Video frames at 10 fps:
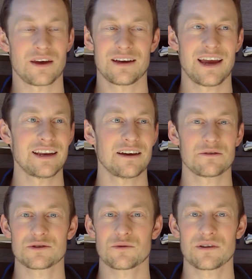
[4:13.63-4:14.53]
any
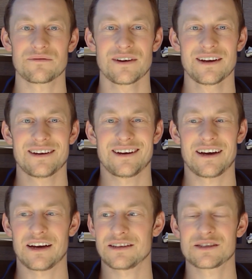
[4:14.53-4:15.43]
other sort
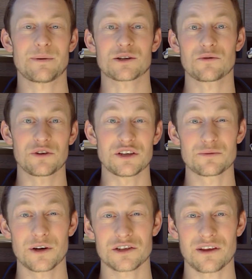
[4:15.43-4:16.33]
of specialty
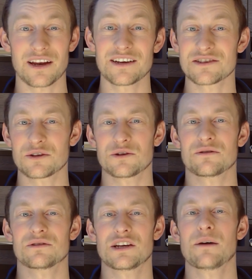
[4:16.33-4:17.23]
switch that isn't
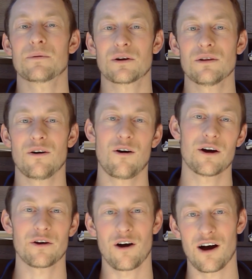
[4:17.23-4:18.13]
your typical
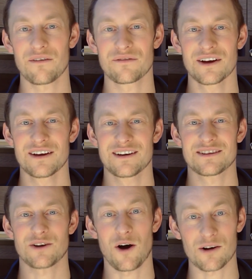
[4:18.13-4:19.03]
on-off
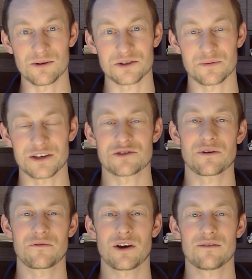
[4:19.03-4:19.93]
toggle switch.
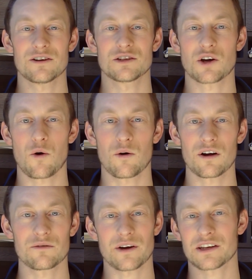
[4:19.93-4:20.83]
So if you have a
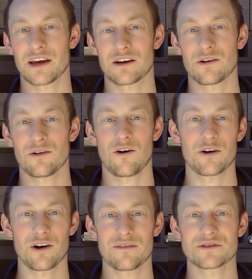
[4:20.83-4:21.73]
Decora rectangle
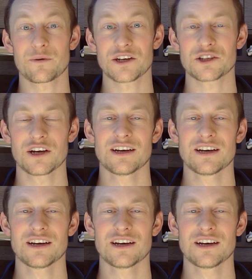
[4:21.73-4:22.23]
on-off switch,